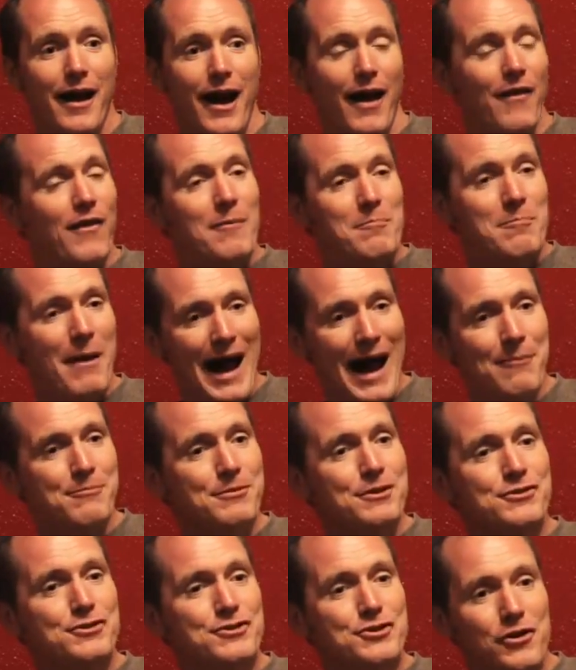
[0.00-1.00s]
And the
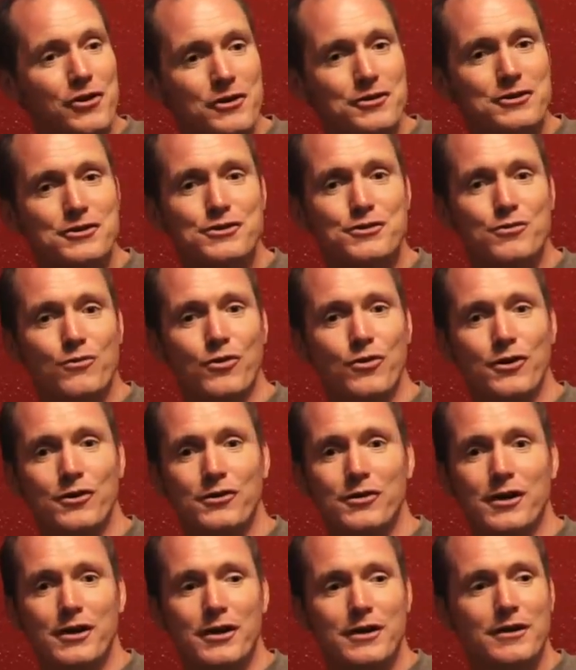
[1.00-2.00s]
Baptist churches were
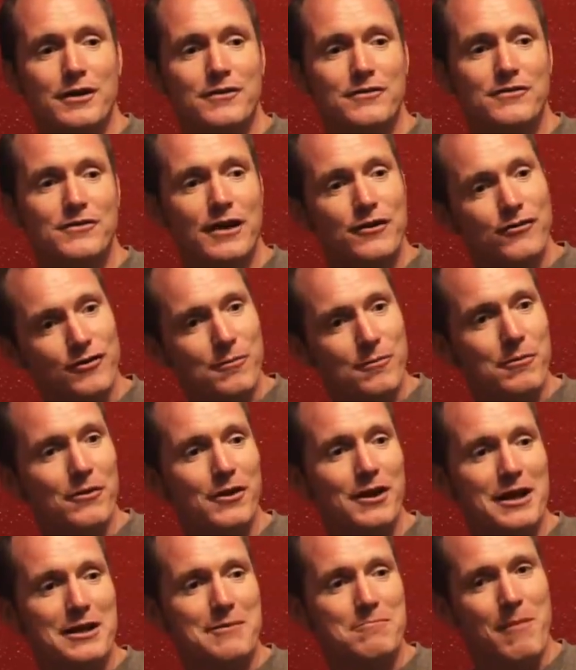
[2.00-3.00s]

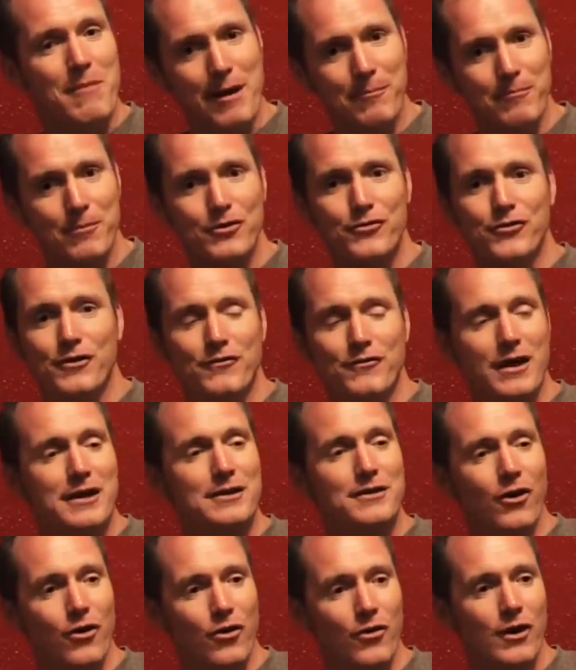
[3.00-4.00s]
disciplining members if
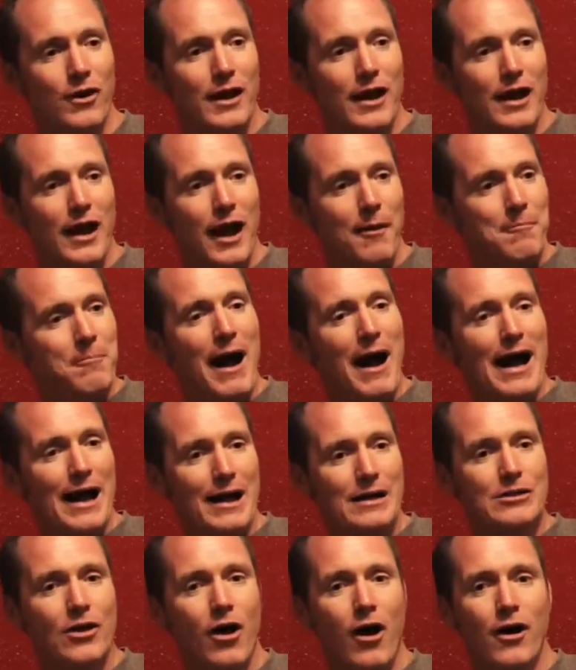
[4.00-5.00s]
they'd go. By
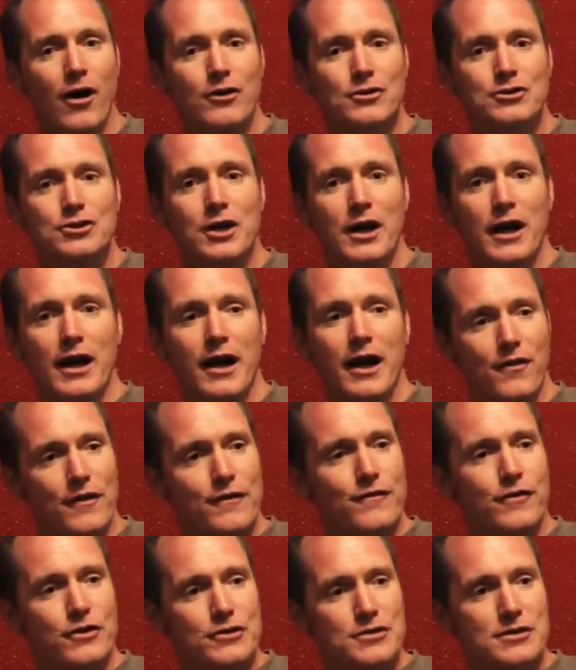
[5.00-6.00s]
and large, in the
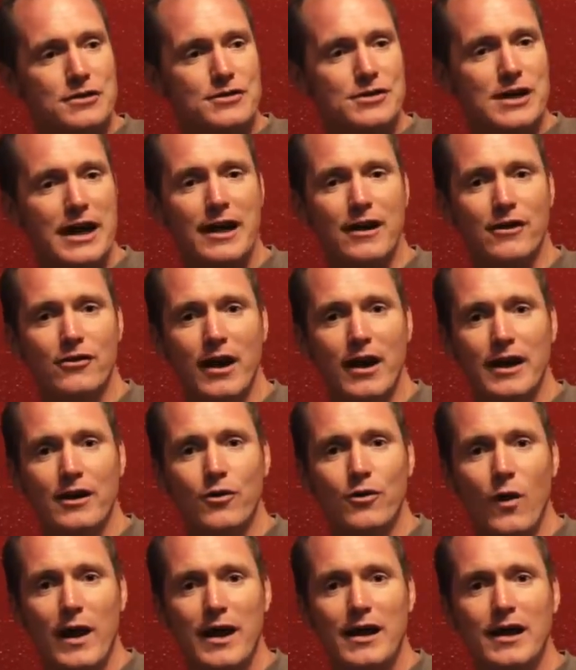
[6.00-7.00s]
first and second great
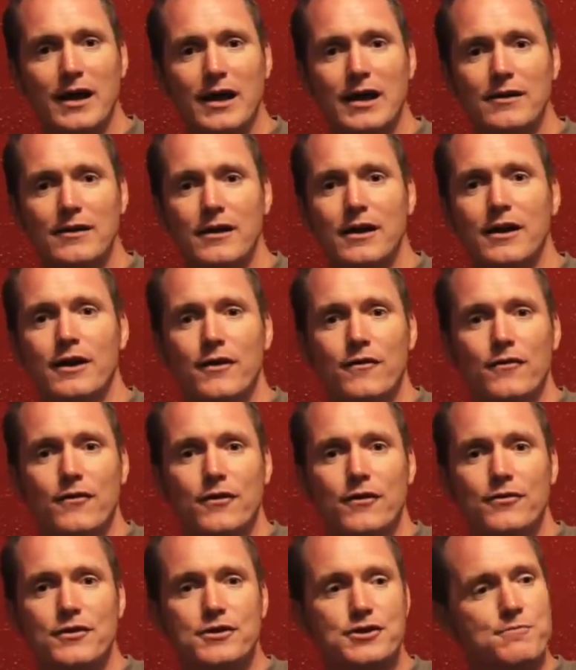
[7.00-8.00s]
awakening,
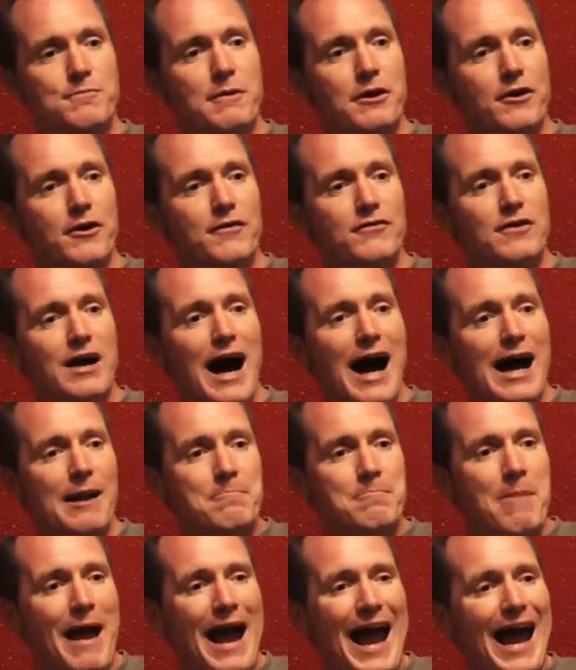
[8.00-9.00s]
the Spirit of
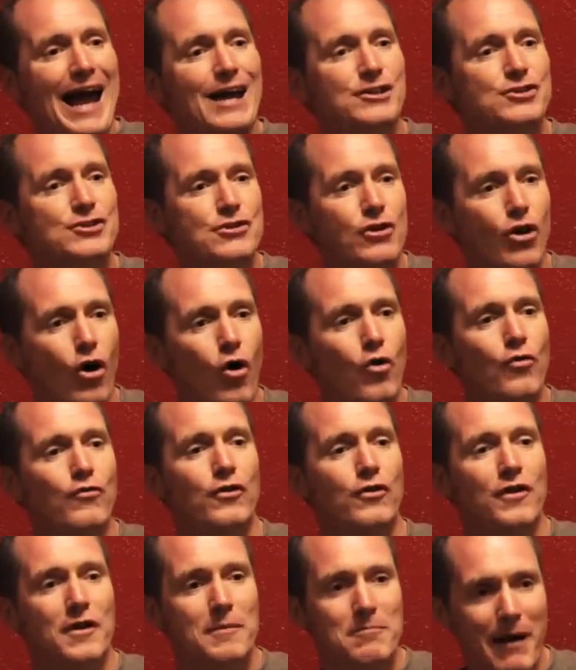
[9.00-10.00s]
God passed
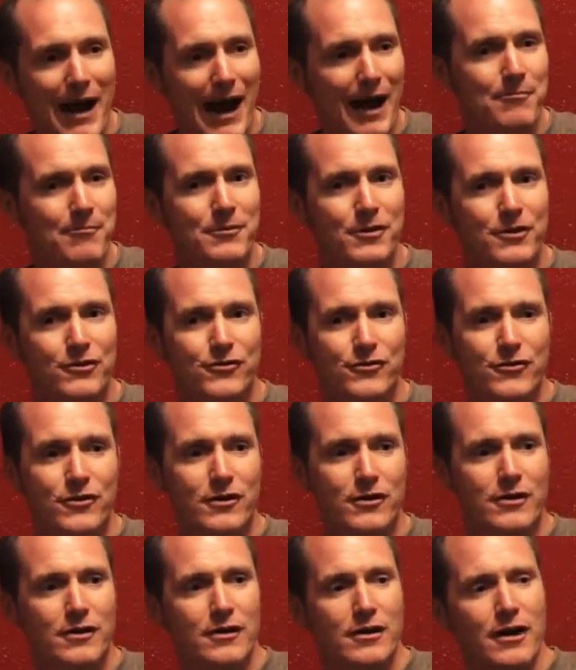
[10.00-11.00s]
over the Baptist.
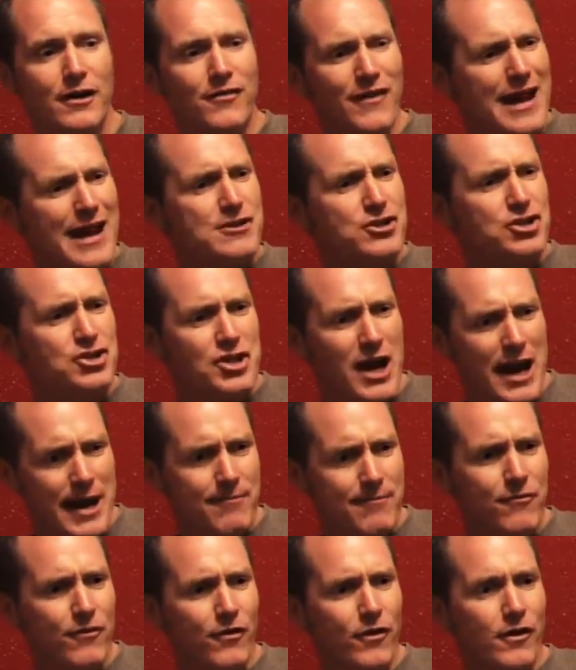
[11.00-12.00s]
Isn't that
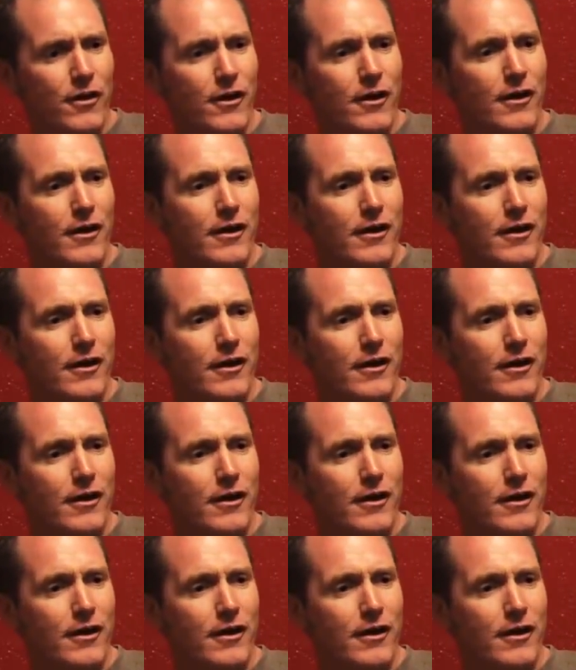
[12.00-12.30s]
shameful?